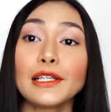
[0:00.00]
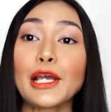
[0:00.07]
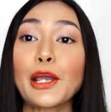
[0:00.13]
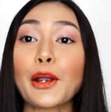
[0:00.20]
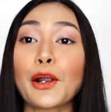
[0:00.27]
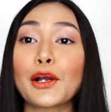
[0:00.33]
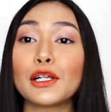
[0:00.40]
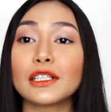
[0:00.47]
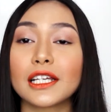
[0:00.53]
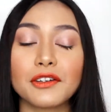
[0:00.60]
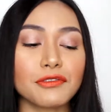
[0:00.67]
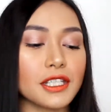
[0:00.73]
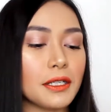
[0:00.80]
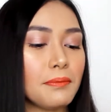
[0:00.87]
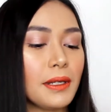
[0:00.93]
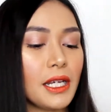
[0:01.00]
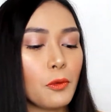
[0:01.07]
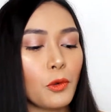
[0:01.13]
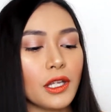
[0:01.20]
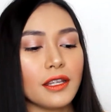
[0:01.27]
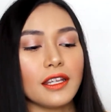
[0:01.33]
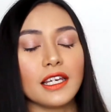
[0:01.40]
LA Girl gifted me
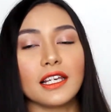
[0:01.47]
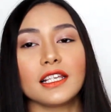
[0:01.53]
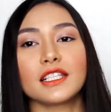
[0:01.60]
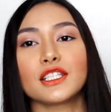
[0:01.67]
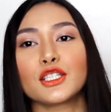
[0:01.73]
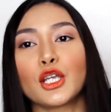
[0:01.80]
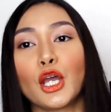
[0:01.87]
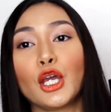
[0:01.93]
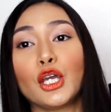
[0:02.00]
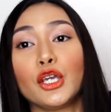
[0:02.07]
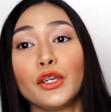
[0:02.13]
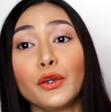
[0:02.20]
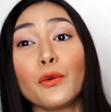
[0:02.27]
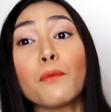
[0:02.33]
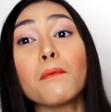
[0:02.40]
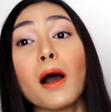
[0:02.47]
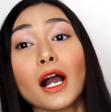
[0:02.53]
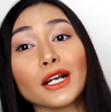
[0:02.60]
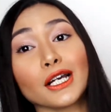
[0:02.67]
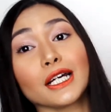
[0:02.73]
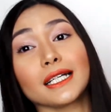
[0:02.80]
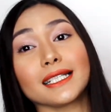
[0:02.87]
with this
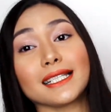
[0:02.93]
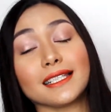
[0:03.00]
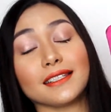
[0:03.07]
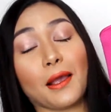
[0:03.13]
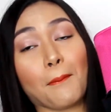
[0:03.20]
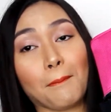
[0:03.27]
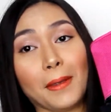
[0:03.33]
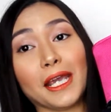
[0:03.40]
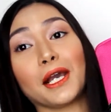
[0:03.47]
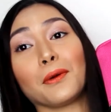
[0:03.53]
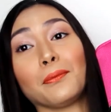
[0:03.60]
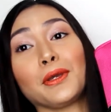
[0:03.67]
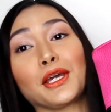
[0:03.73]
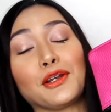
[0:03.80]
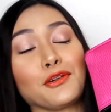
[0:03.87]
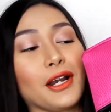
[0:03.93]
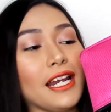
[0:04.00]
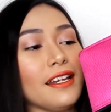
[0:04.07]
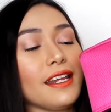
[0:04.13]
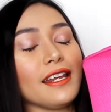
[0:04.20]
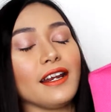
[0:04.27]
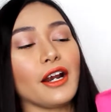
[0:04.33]
humongous makeup kit
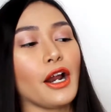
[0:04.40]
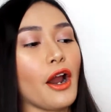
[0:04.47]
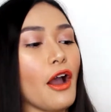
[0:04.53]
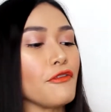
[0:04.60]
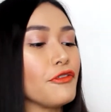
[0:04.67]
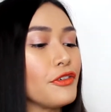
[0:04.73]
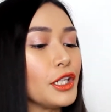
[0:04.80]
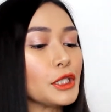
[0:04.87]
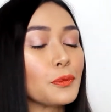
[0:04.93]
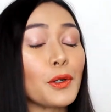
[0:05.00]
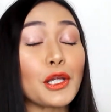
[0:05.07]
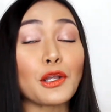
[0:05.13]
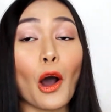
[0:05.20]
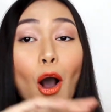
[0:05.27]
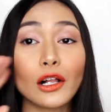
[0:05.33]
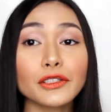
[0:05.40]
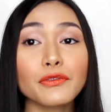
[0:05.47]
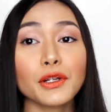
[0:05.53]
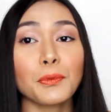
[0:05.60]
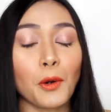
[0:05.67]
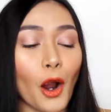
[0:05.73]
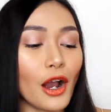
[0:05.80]
right here filled with all of
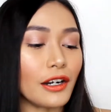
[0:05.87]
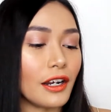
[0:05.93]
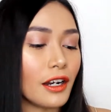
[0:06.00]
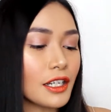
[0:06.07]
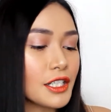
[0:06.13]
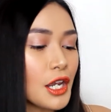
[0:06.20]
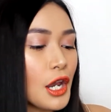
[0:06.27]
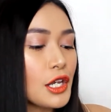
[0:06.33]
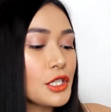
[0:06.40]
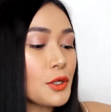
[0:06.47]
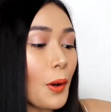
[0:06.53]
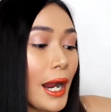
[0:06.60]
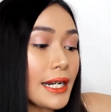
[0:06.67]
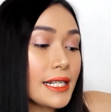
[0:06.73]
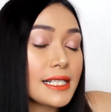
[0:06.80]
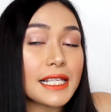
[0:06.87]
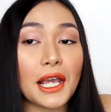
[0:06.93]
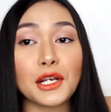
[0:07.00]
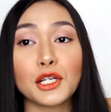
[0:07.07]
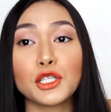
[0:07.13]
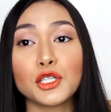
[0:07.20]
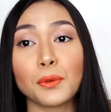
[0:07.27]
their products. So I
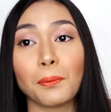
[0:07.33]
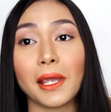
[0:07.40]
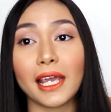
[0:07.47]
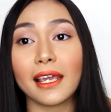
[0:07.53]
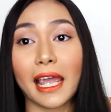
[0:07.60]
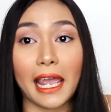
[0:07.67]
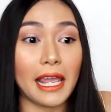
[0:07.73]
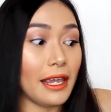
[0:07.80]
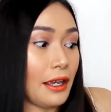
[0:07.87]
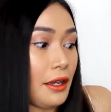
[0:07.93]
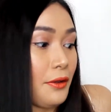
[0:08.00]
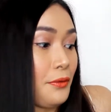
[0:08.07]
decided to make a